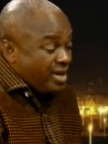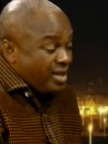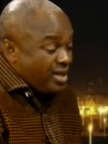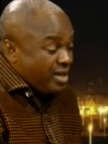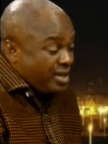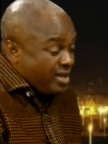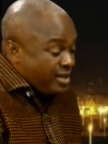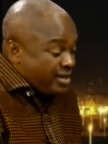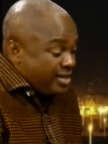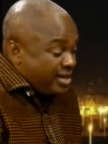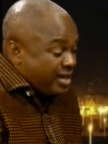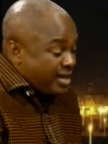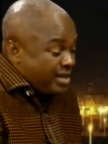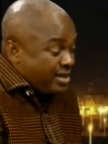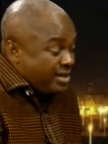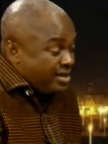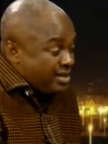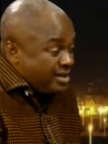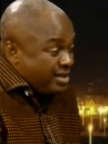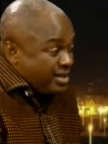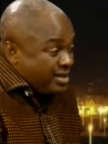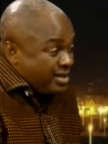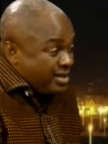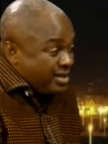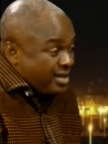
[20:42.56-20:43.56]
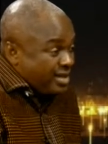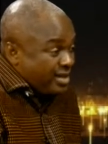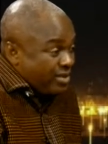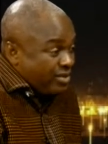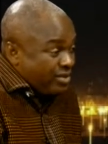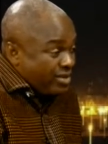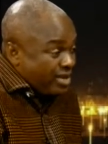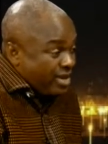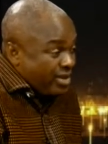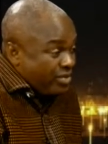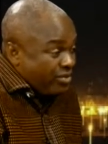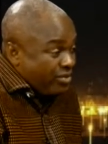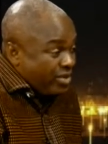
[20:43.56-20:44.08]
the statistics that,
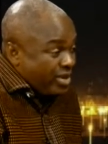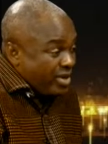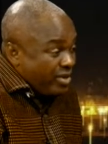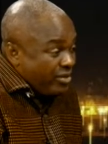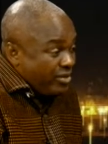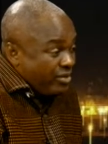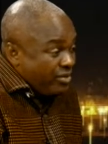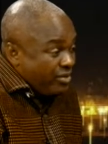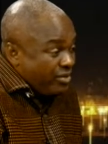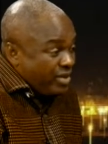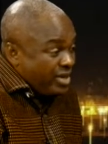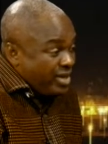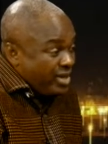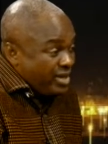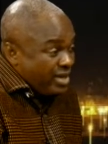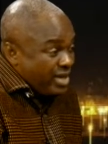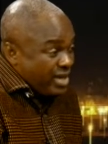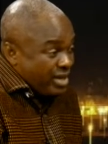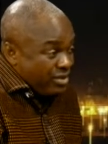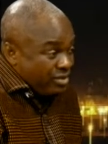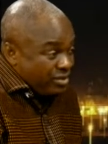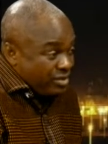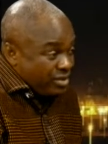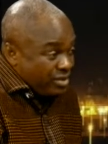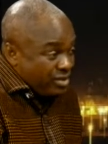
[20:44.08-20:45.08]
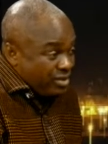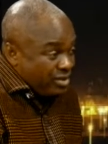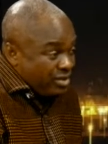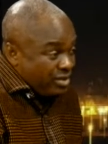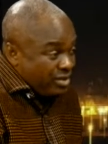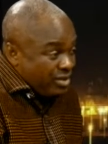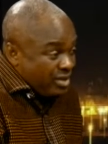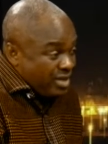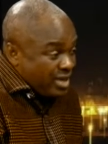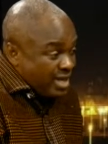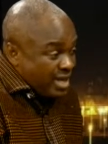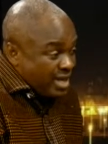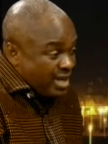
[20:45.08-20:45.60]
that were reeled out.
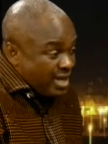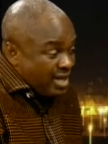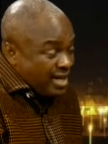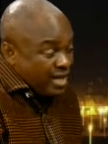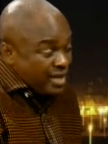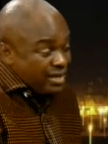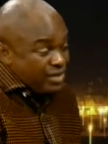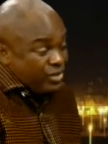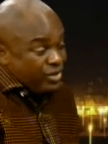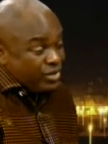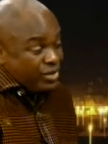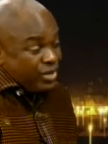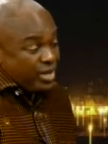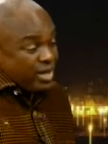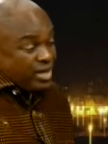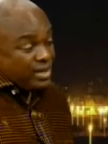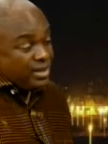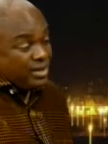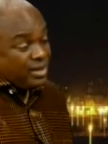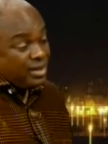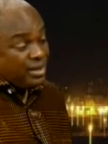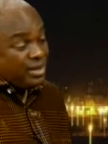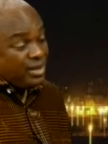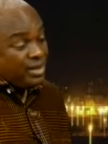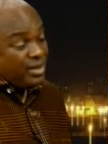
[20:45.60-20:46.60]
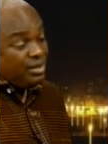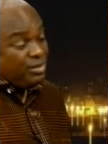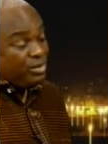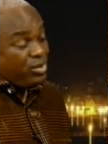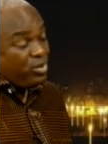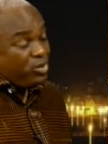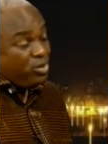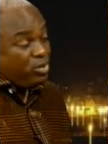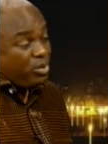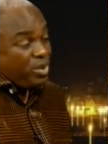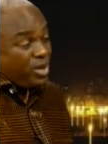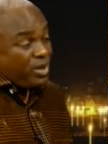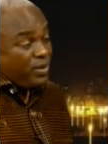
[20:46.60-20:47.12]
And Nigeria seems
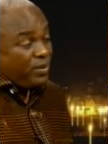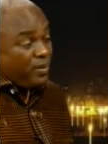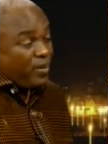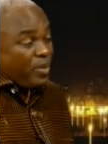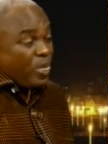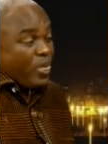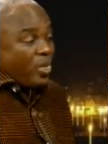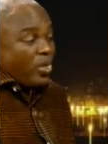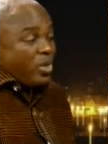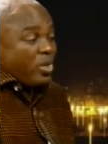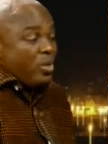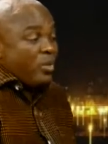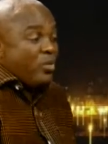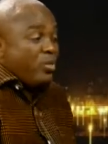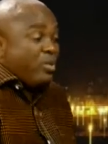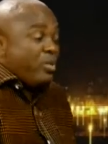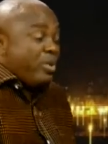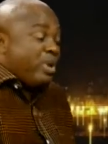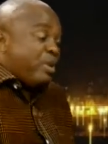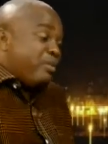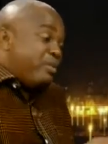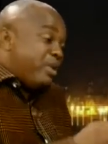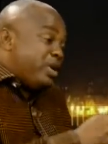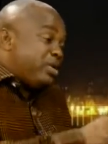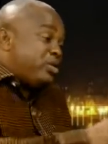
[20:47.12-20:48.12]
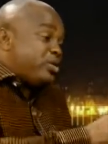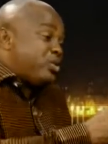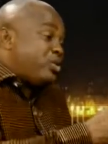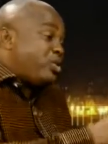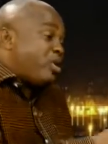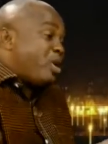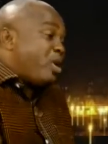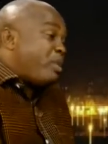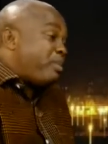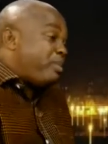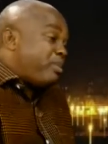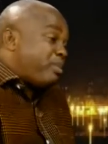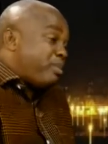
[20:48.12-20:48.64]
to be a major
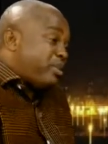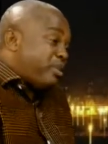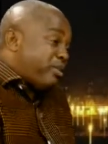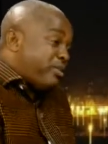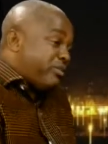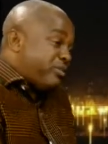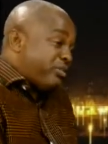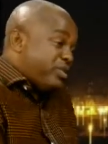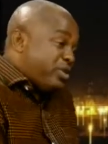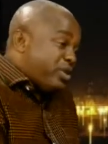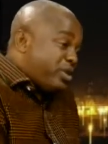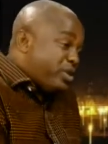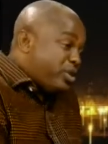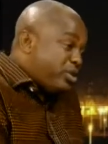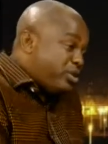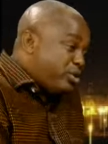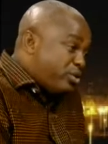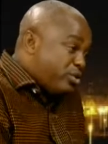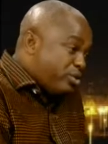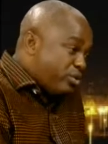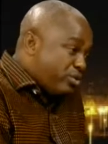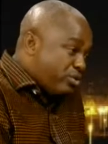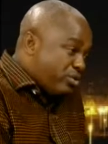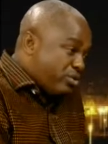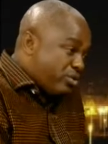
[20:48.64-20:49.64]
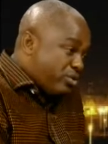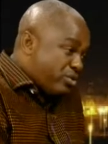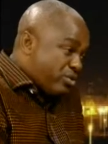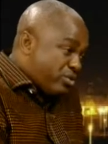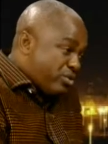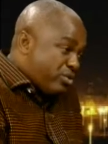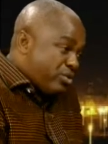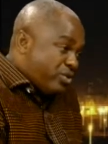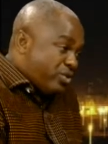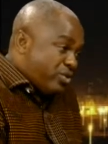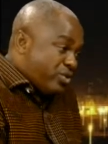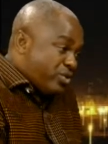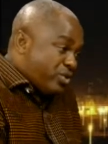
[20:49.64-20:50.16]
hub of the issue.
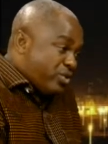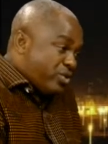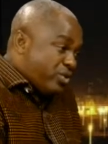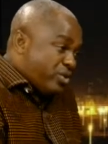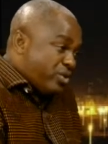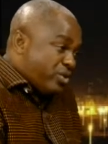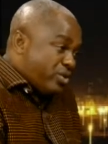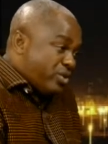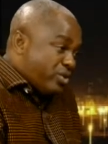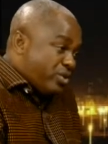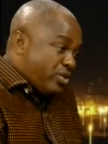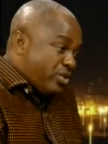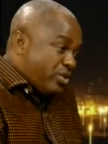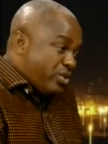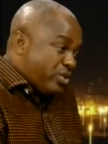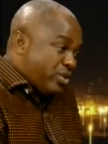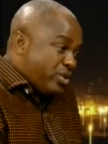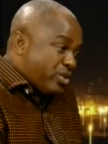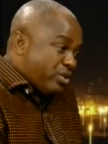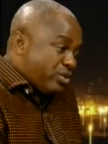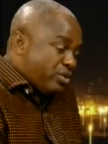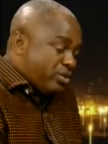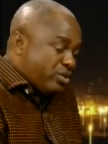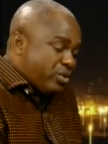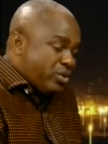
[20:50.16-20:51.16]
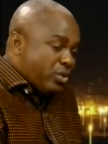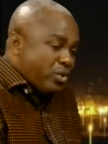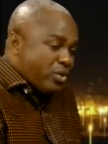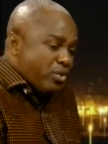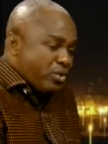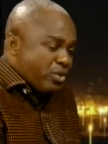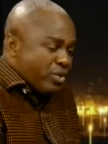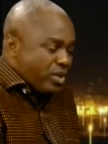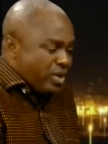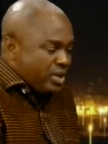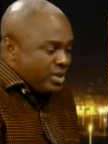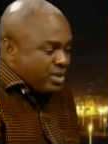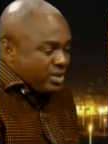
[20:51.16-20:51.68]
Mm. You know,
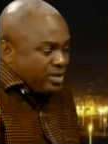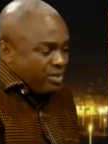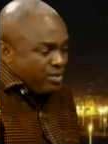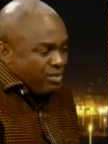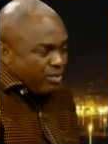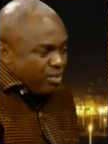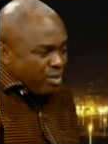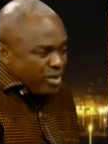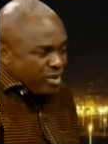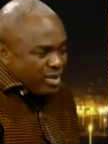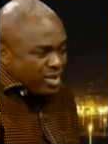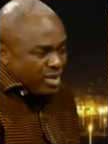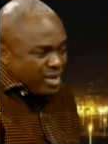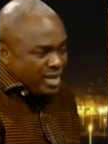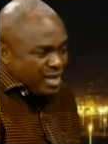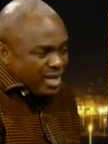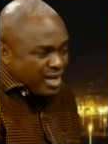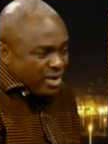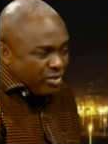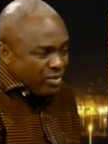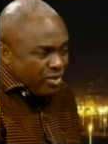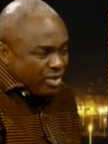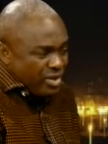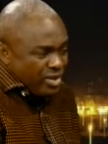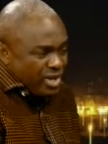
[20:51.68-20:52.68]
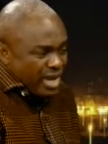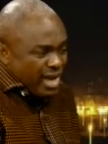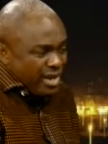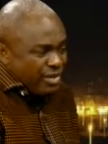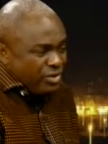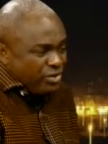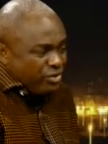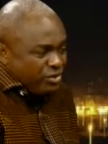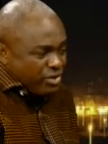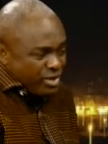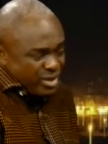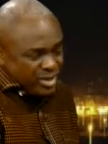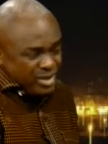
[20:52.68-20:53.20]
so it's important that we
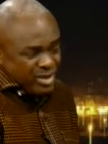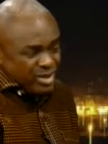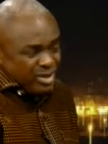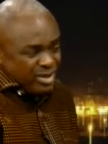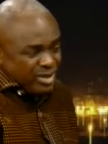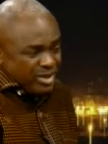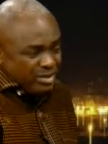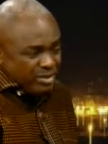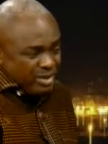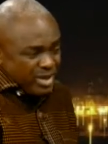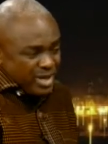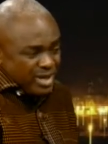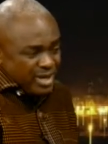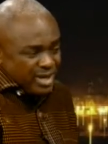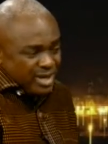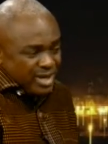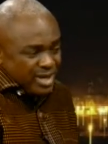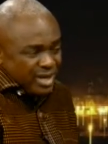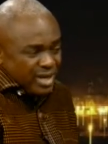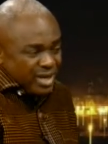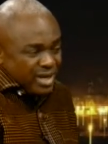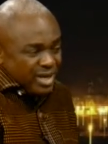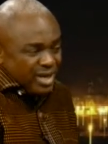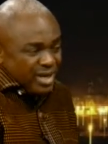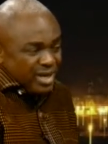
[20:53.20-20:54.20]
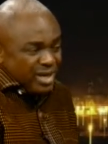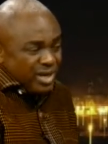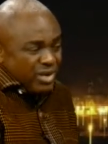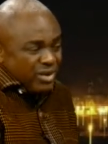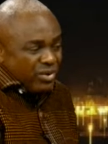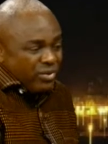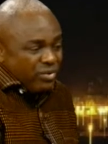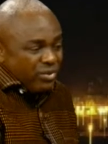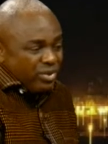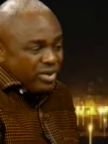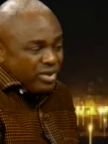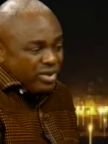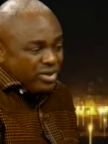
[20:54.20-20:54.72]
address this matter
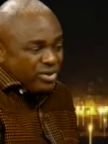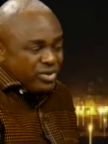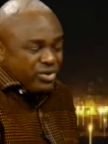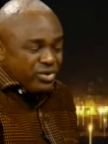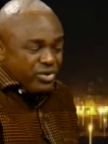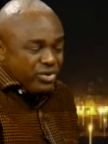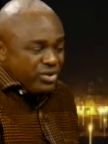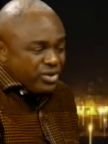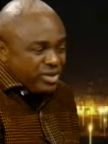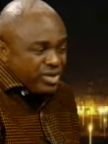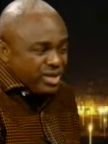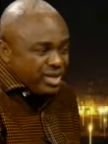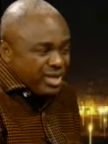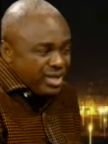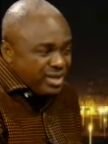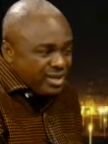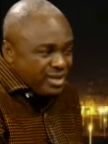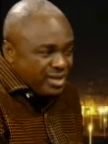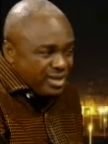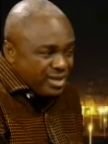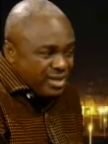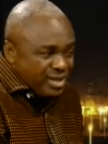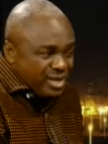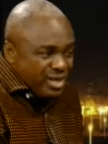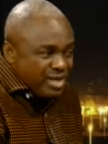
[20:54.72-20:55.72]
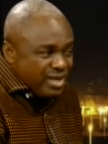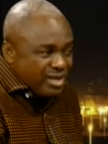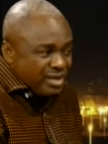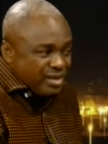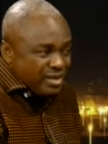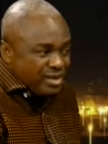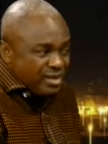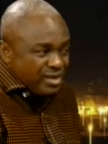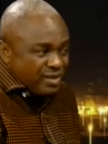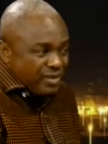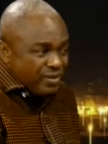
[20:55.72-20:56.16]
with the seriousness it needs.